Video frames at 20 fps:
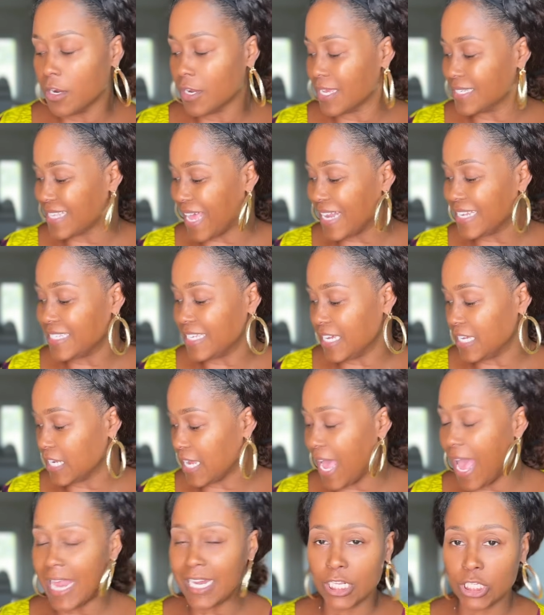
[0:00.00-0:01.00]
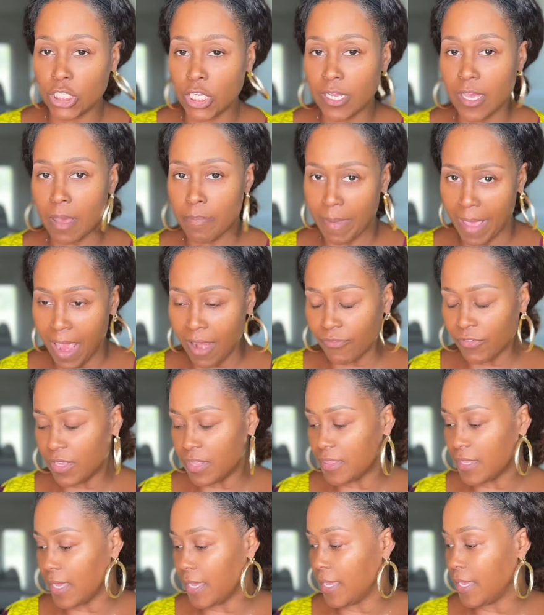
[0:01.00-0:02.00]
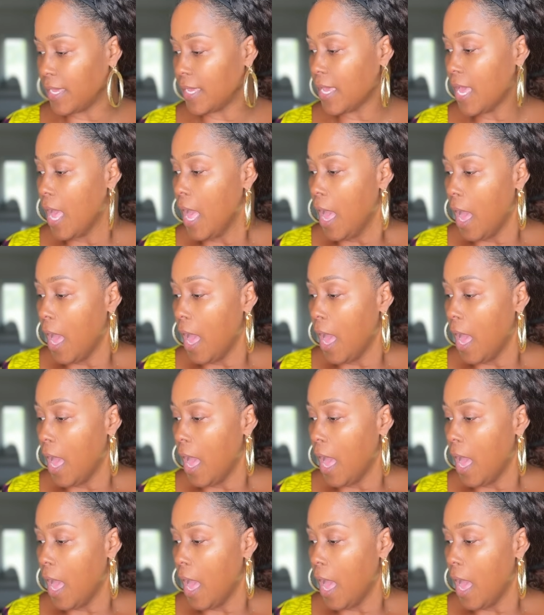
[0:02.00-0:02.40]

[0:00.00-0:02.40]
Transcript: because I did kind of look up everything.